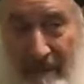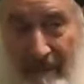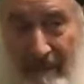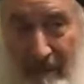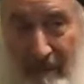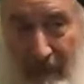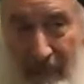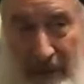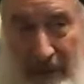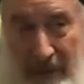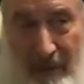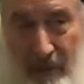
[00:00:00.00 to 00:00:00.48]

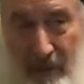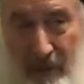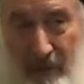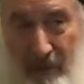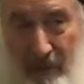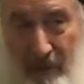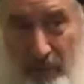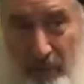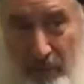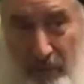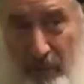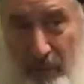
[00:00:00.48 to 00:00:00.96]
break through
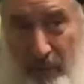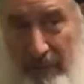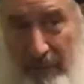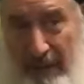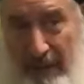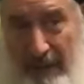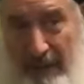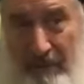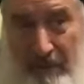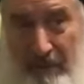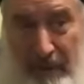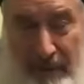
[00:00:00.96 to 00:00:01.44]
that
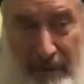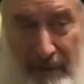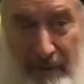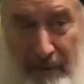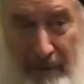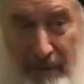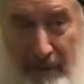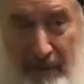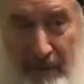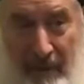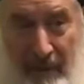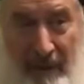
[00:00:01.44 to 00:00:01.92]
barrier.
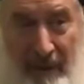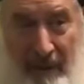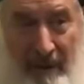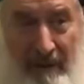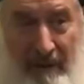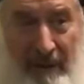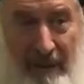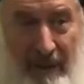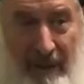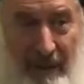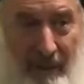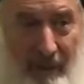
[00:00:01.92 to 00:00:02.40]
Not
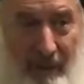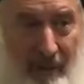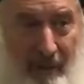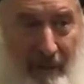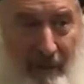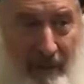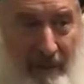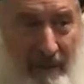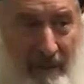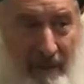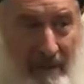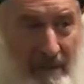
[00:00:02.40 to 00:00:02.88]
only
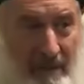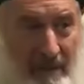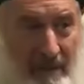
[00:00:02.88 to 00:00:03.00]
this